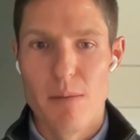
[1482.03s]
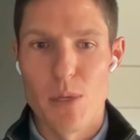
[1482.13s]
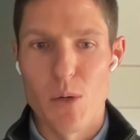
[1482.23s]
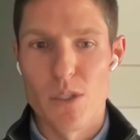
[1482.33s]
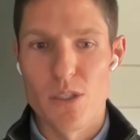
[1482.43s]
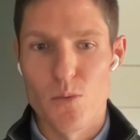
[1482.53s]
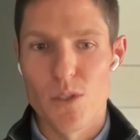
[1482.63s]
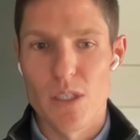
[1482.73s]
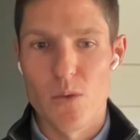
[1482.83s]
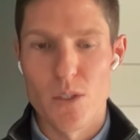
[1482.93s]
but what is
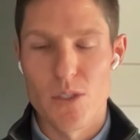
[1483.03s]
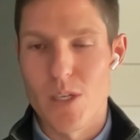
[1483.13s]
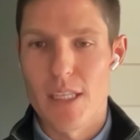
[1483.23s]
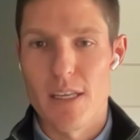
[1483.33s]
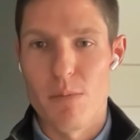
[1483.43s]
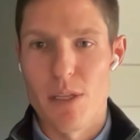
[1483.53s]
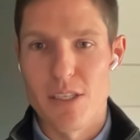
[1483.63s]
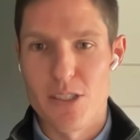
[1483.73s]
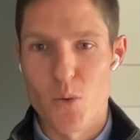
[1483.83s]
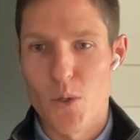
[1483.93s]
really going to get them in
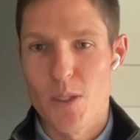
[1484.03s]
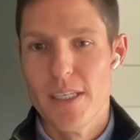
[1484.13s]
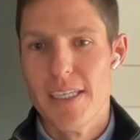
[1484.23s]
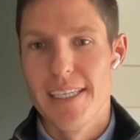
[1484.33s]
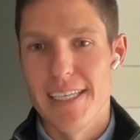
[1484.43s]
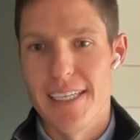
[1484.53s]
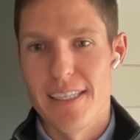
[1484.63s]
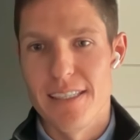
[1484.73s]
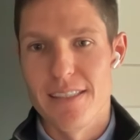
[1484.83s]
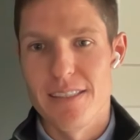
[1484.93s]
the door
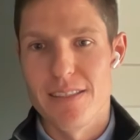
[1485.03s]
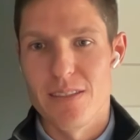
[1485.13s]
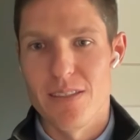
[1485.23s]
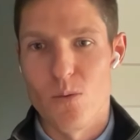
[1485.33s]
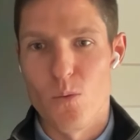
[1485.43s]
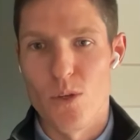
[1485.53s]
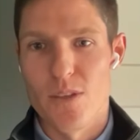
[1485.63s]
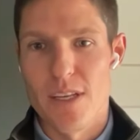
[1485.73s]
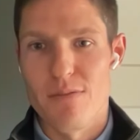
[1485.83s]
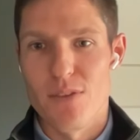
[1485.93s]
is what
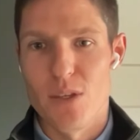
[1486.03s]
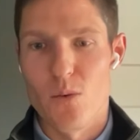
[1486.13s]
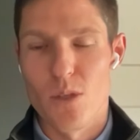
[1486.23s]
do they feel?